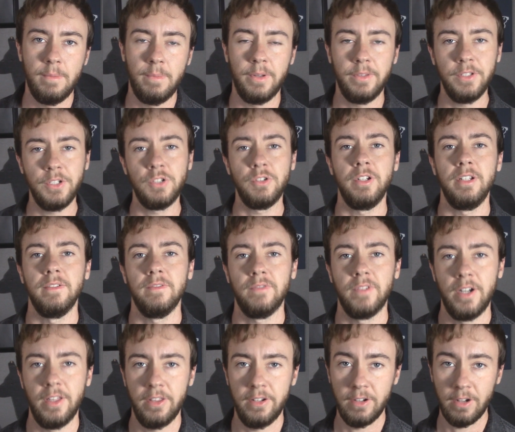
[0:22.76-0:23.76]
Put the treat in
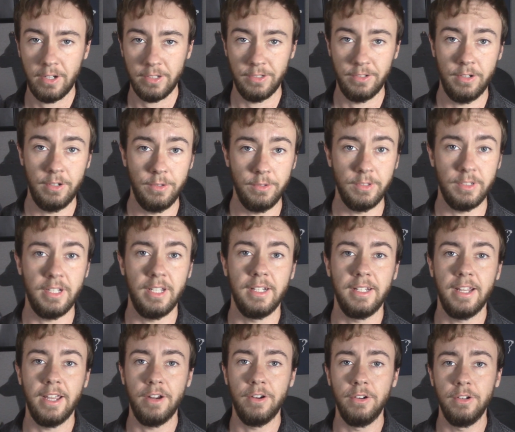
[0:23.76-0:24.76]
front of the dog's nose
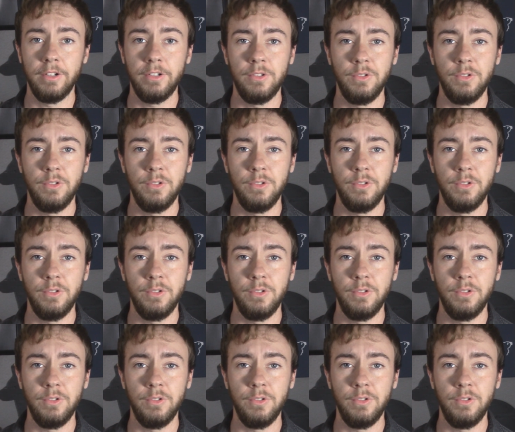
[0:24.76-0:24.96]
and get her